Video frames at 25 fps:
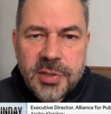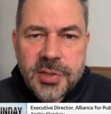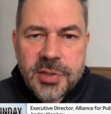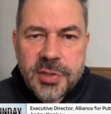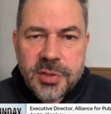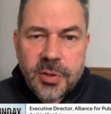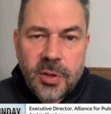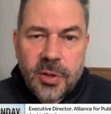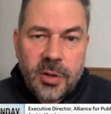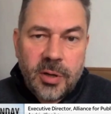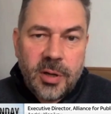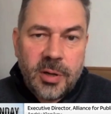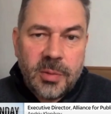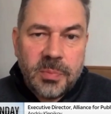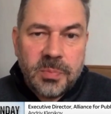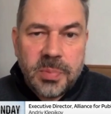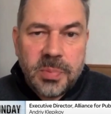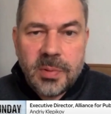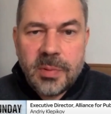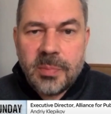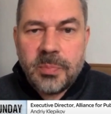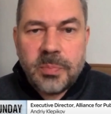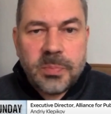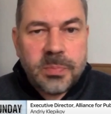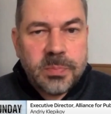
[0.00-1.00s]

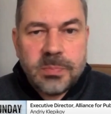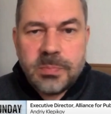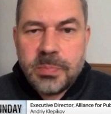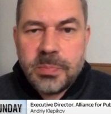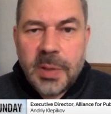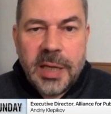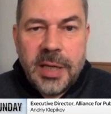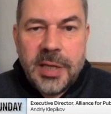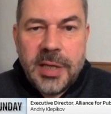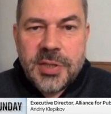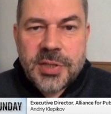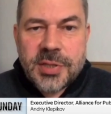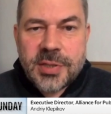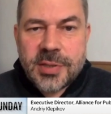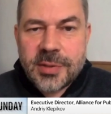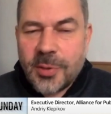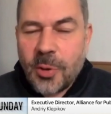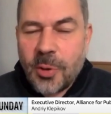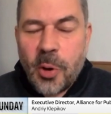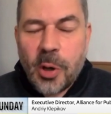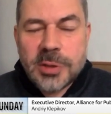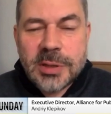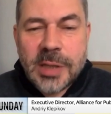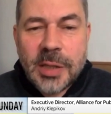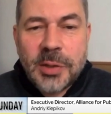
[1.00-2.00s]
So please
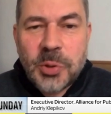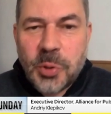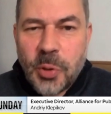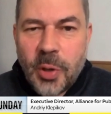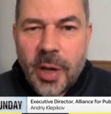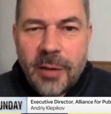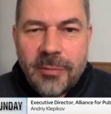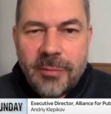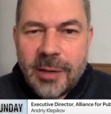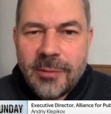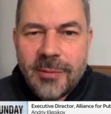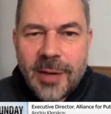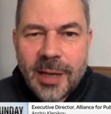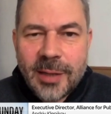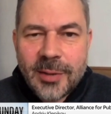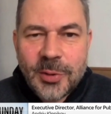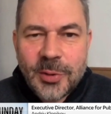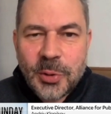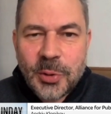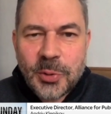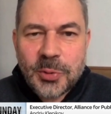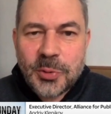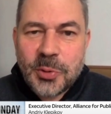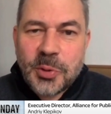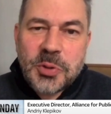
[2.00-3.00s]
call to everyone
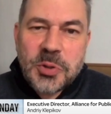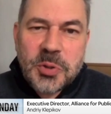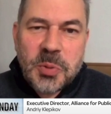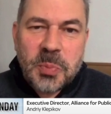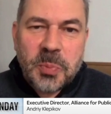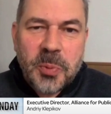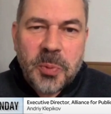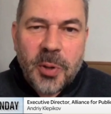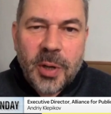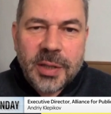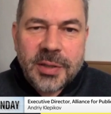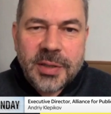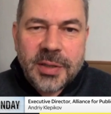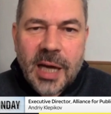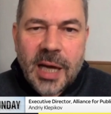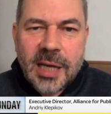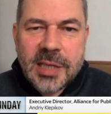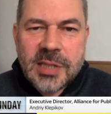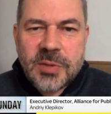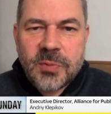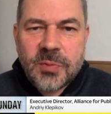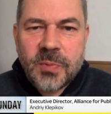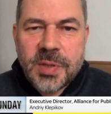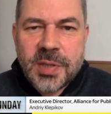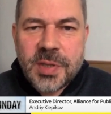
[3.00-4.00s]
to, to support
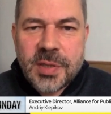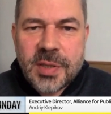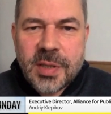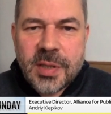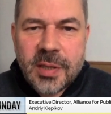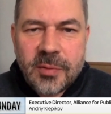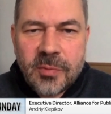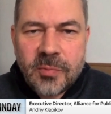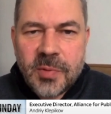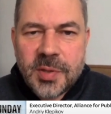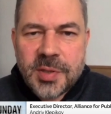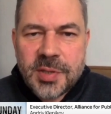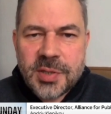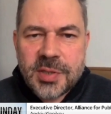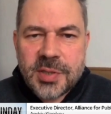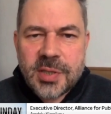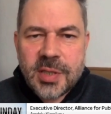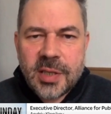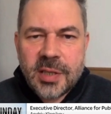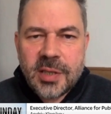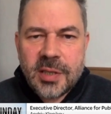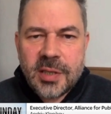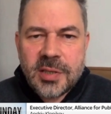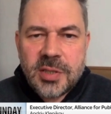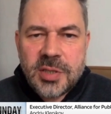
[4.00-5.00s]
us with, uh, with
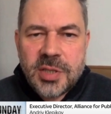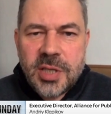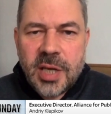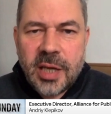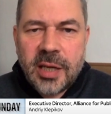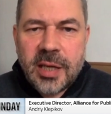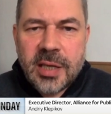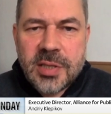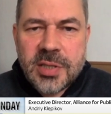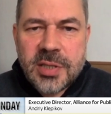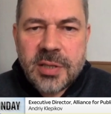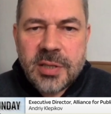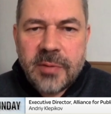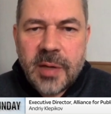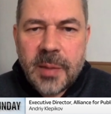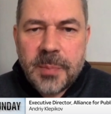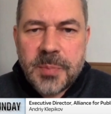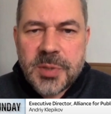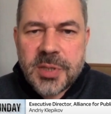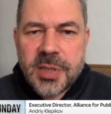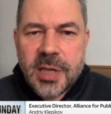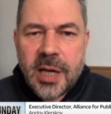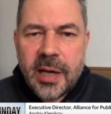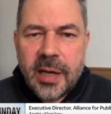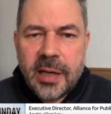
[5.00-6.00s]
uh, checking the
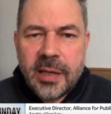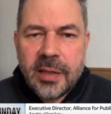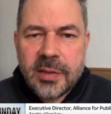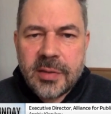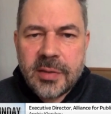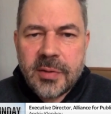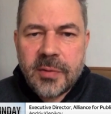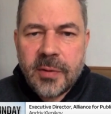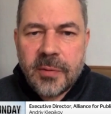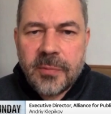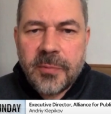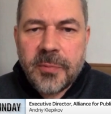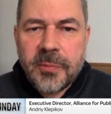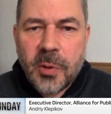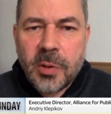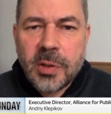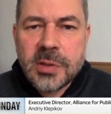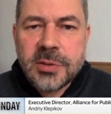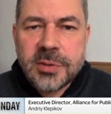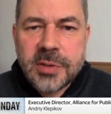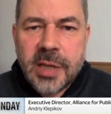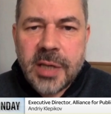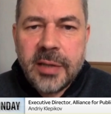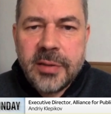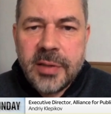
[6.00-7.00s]
website uh,
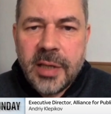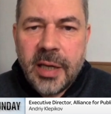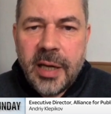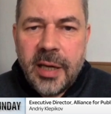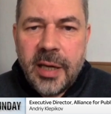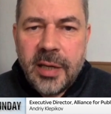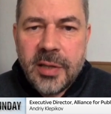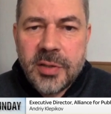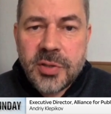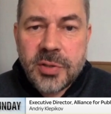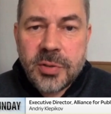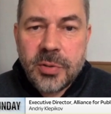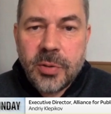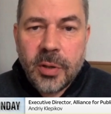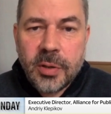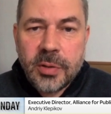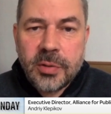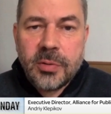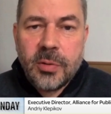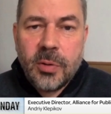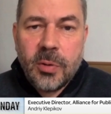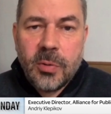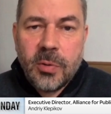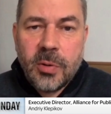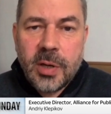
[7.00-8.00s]

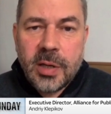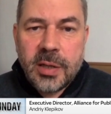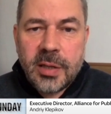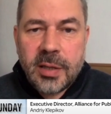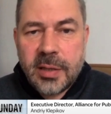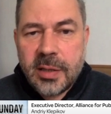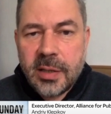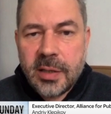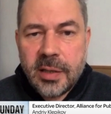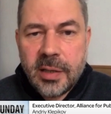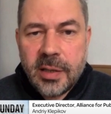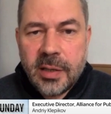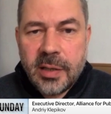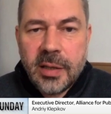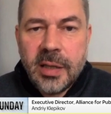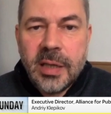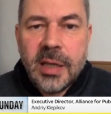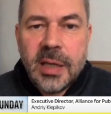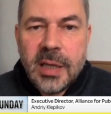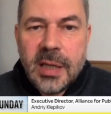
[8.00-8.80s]
frontlineaid.org, uh,